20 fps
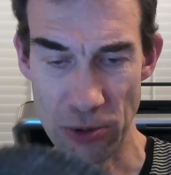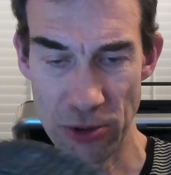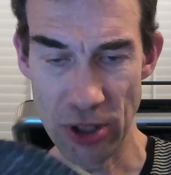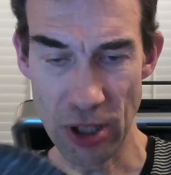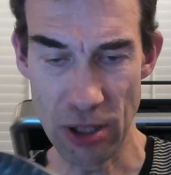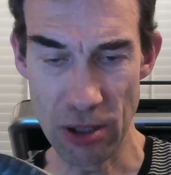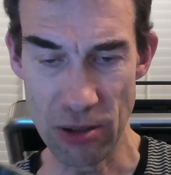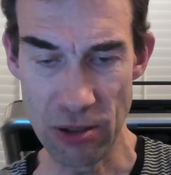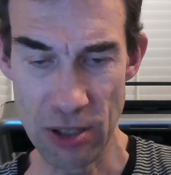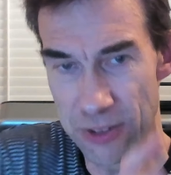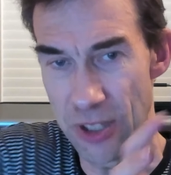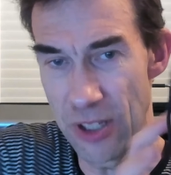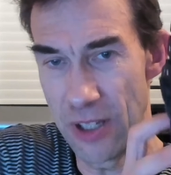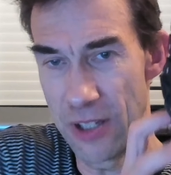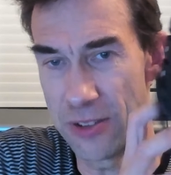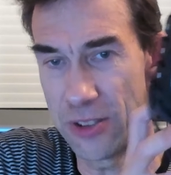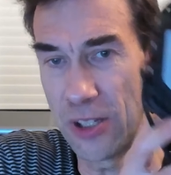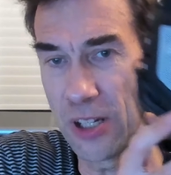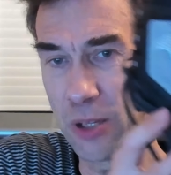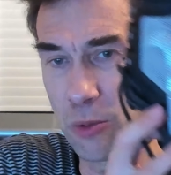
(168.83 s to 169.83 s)
So
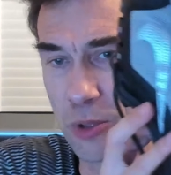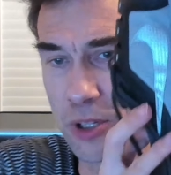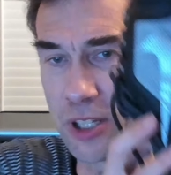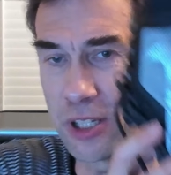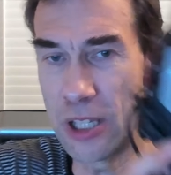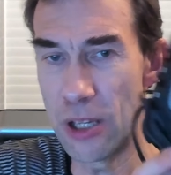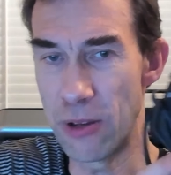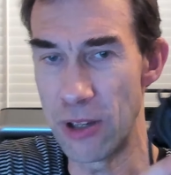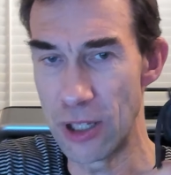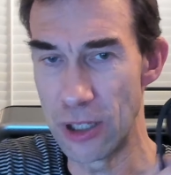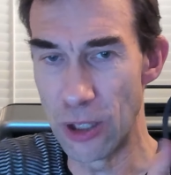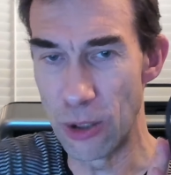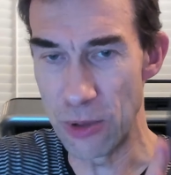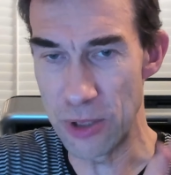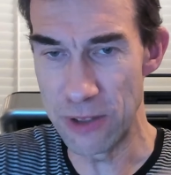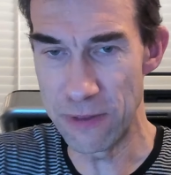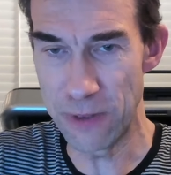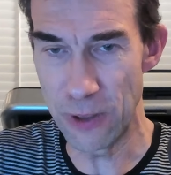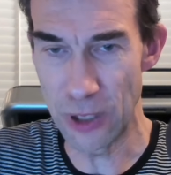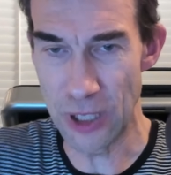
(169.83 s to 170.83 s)
certainly when you're going along,
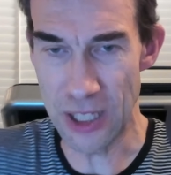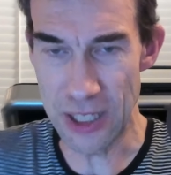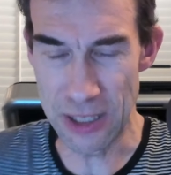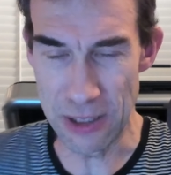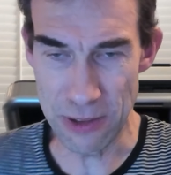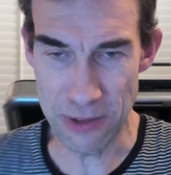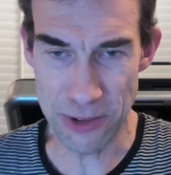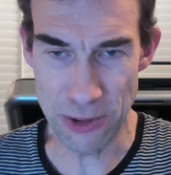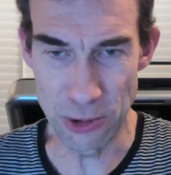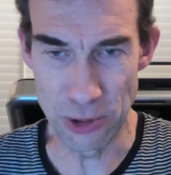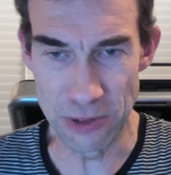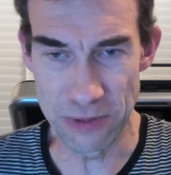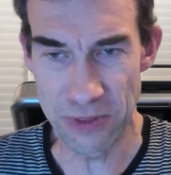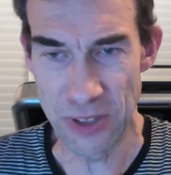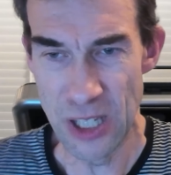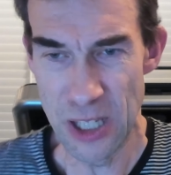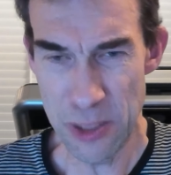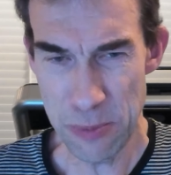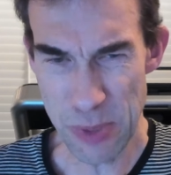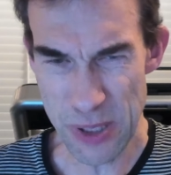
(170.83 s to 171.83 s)
you feel like you're sort
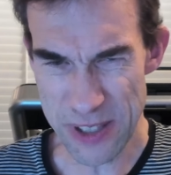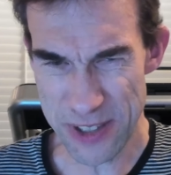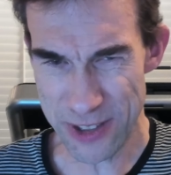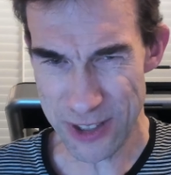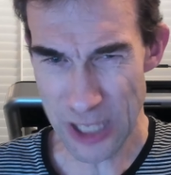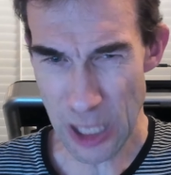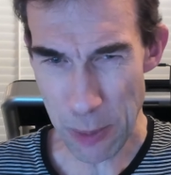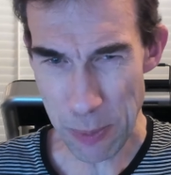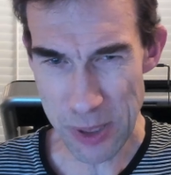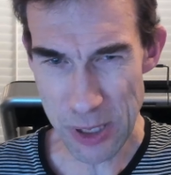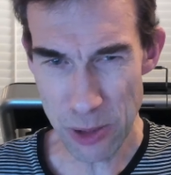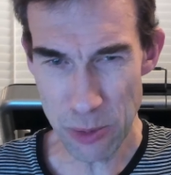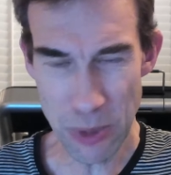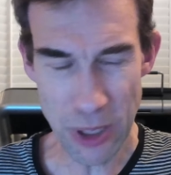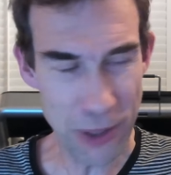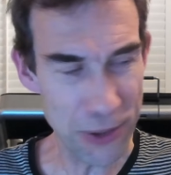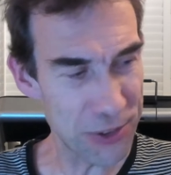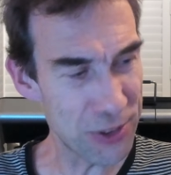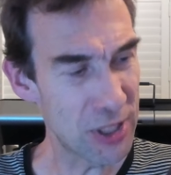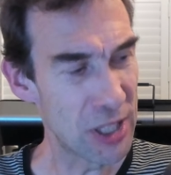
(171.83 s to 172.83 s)
of a bit slappy
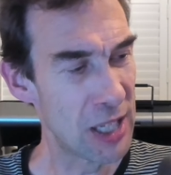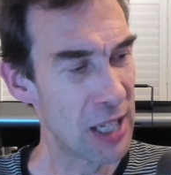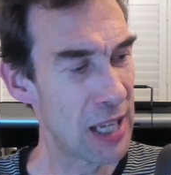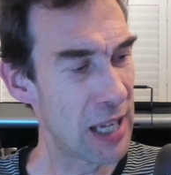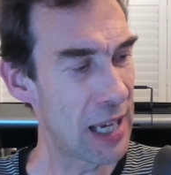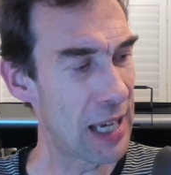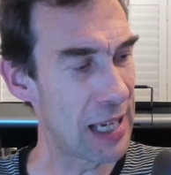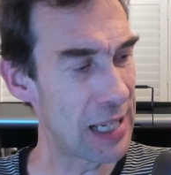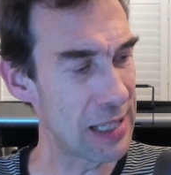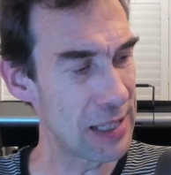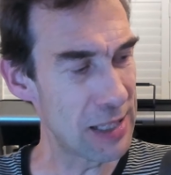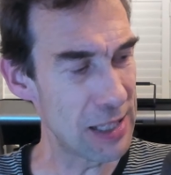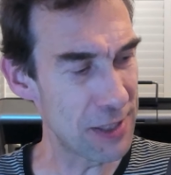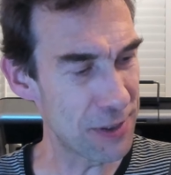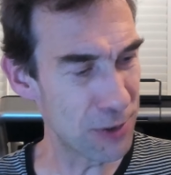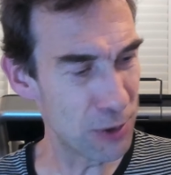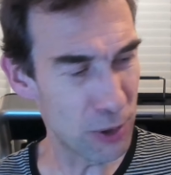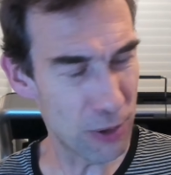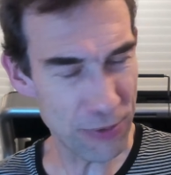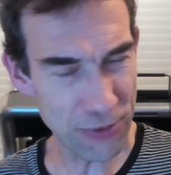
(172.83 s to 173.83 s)
almost, and
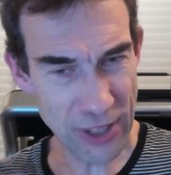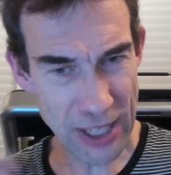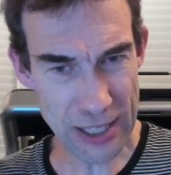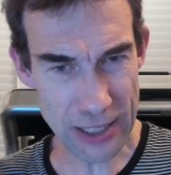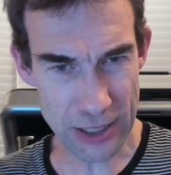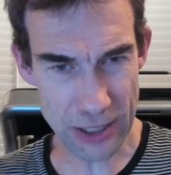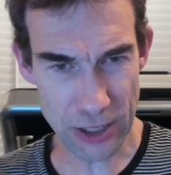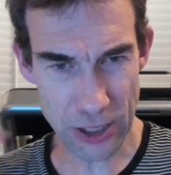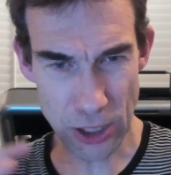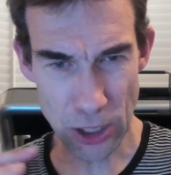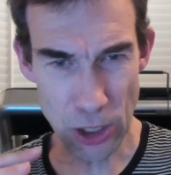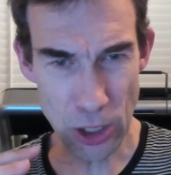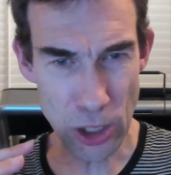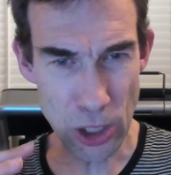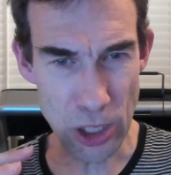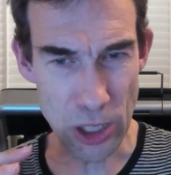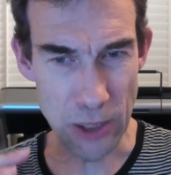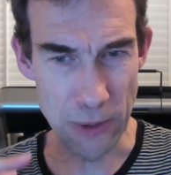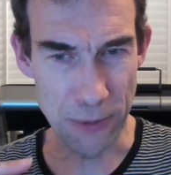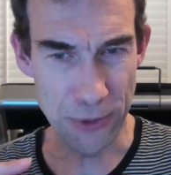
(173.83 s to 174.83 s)
it's not that
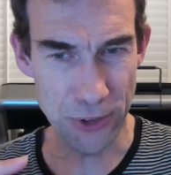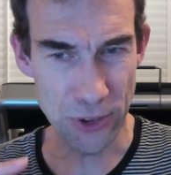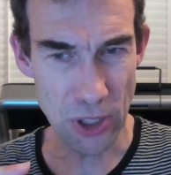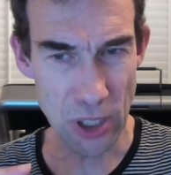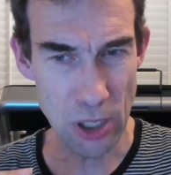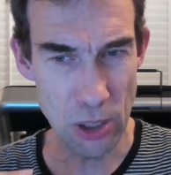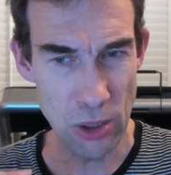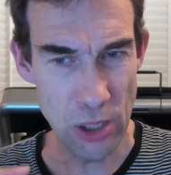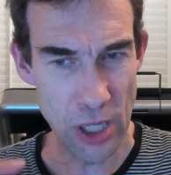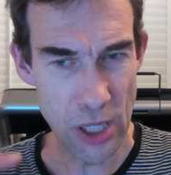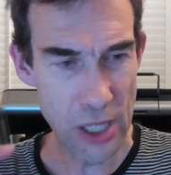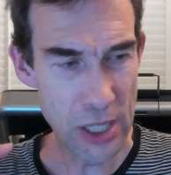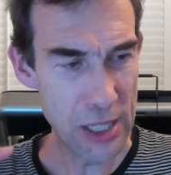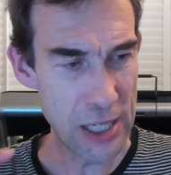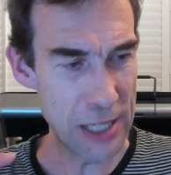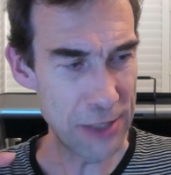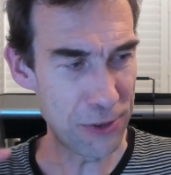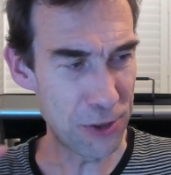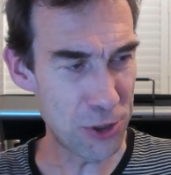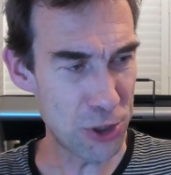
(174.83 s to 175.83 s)
curved. So
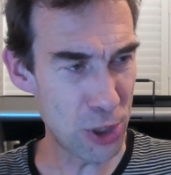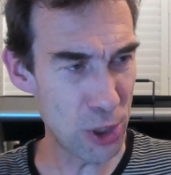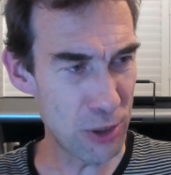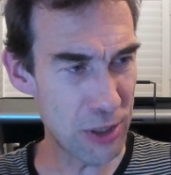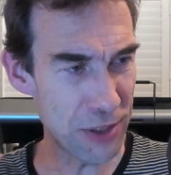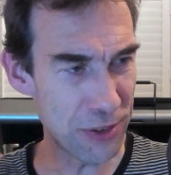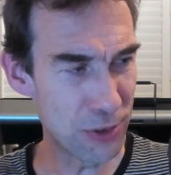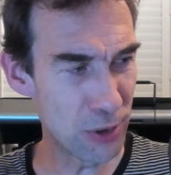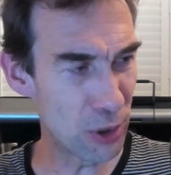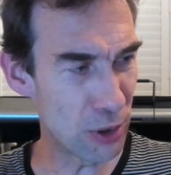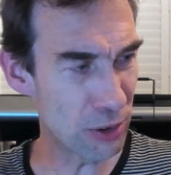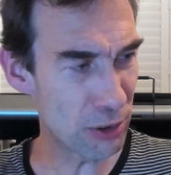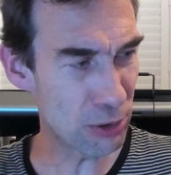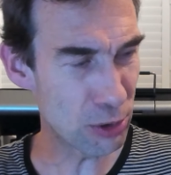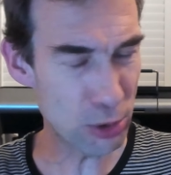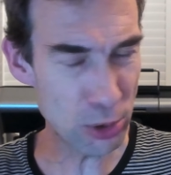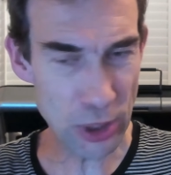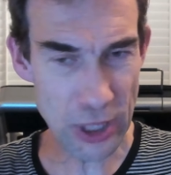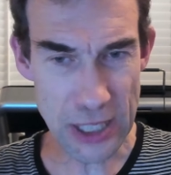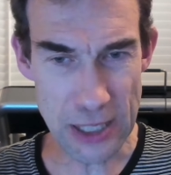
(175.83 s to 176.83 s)
it's a shoe that's not
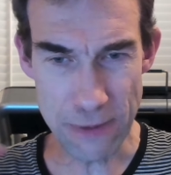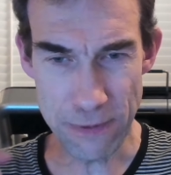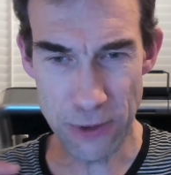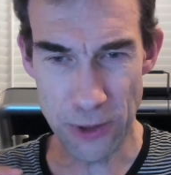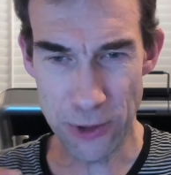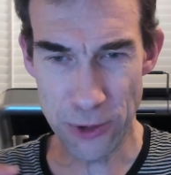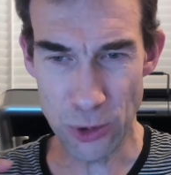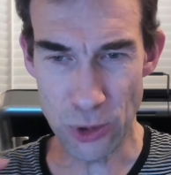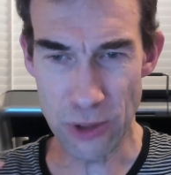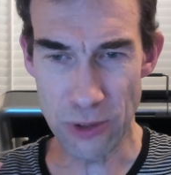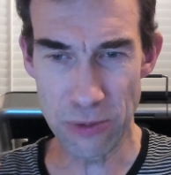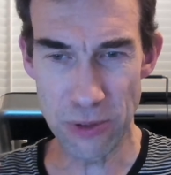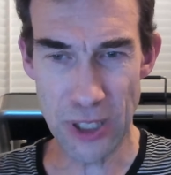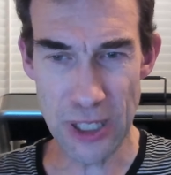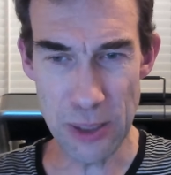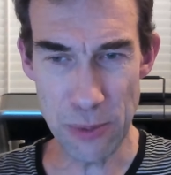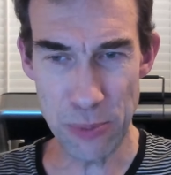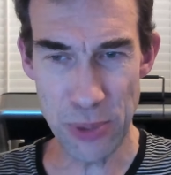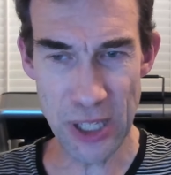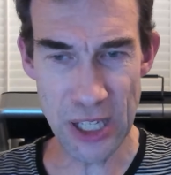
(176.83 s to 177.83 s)
great for sort of
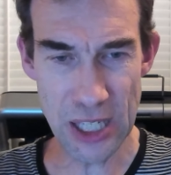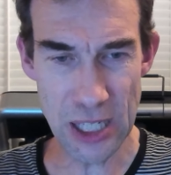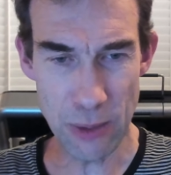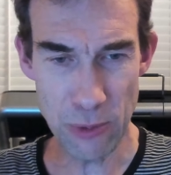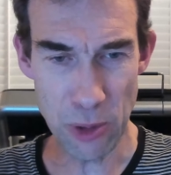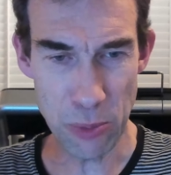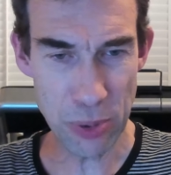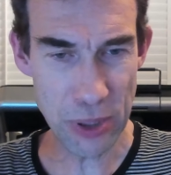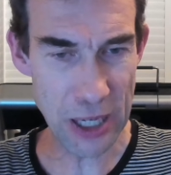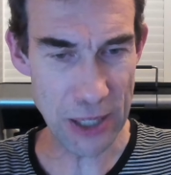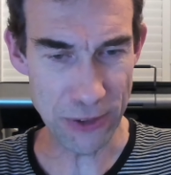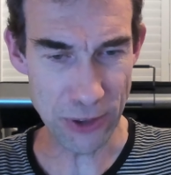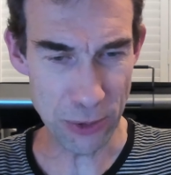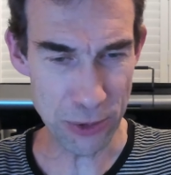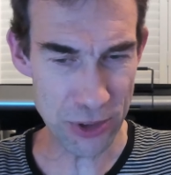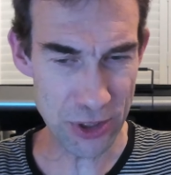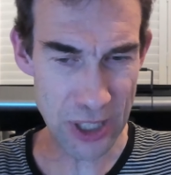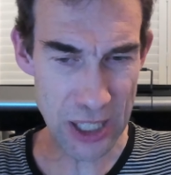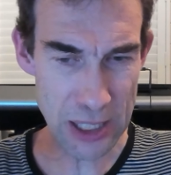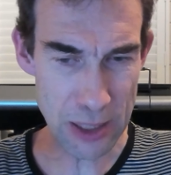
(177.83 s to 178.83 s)
like picking up the pace.
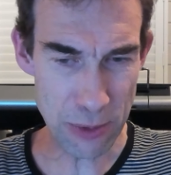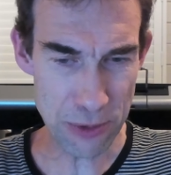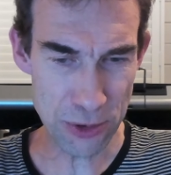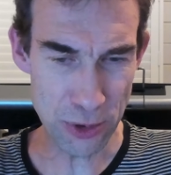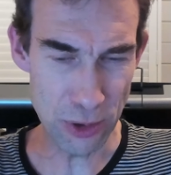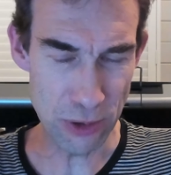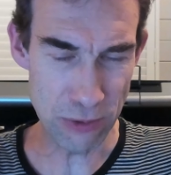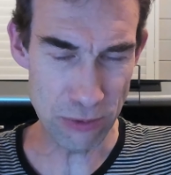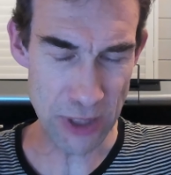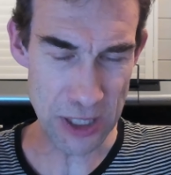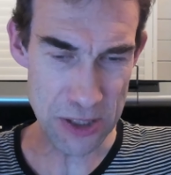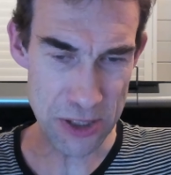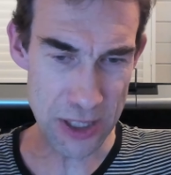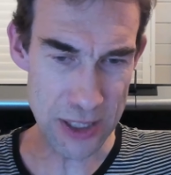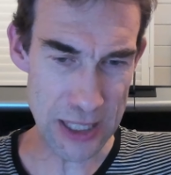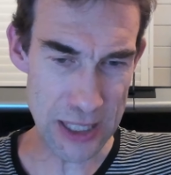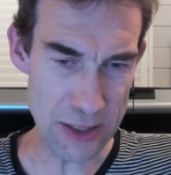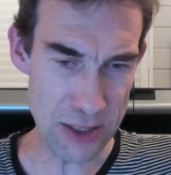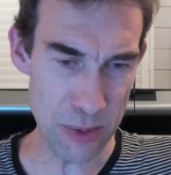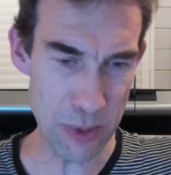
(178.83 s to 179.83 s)
Today I was sort of
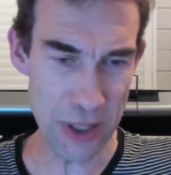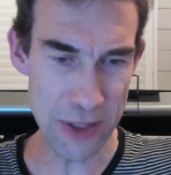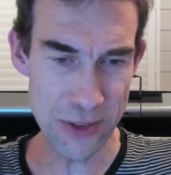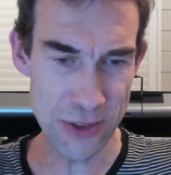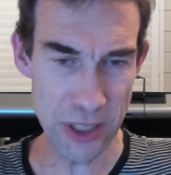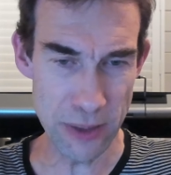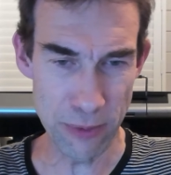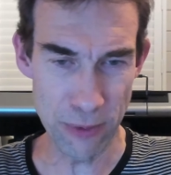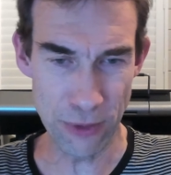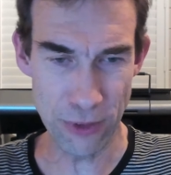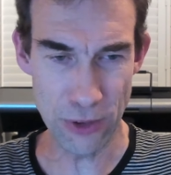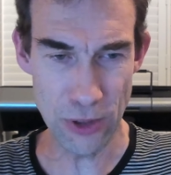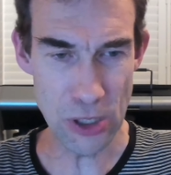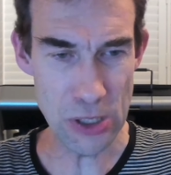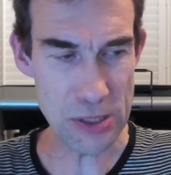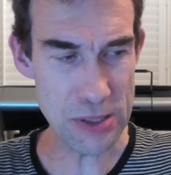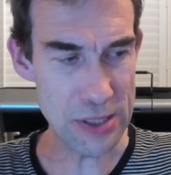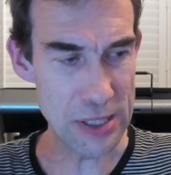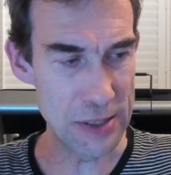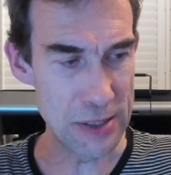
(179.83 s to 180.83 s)
reaching down to about
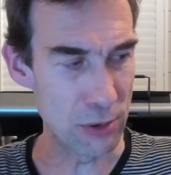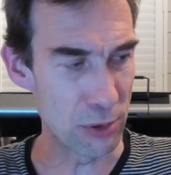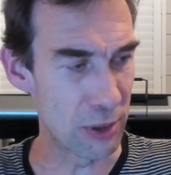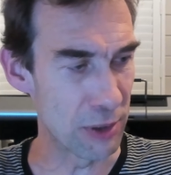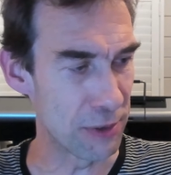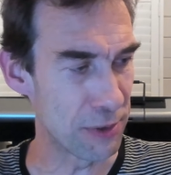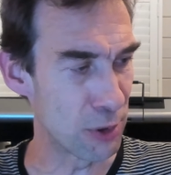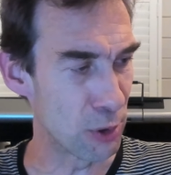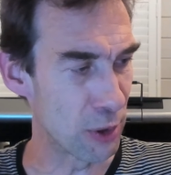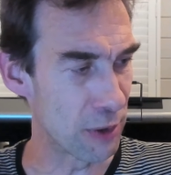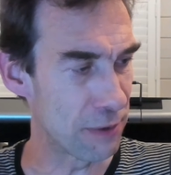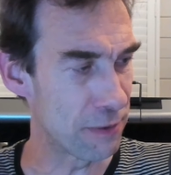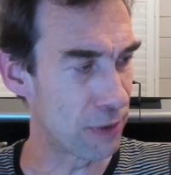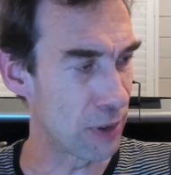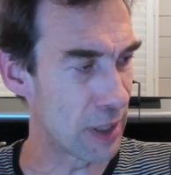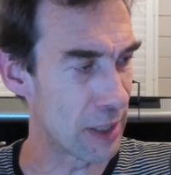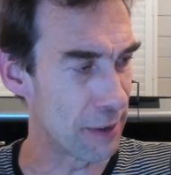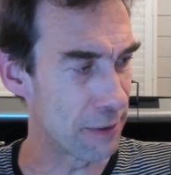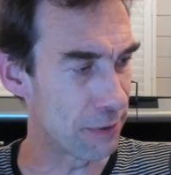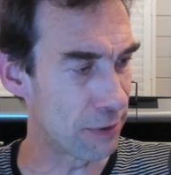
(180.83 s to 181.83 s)
730s on a sort of
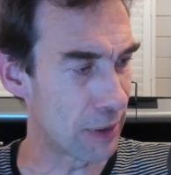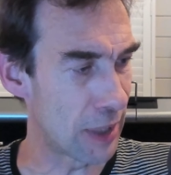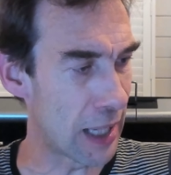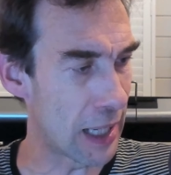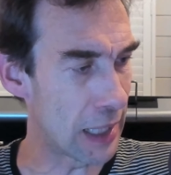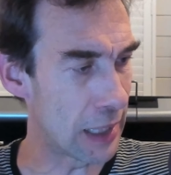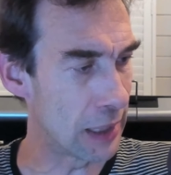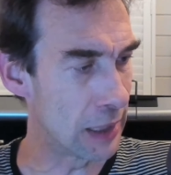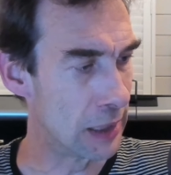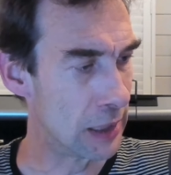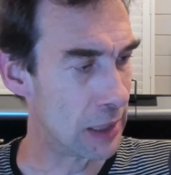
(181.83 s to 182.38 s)
fairly flat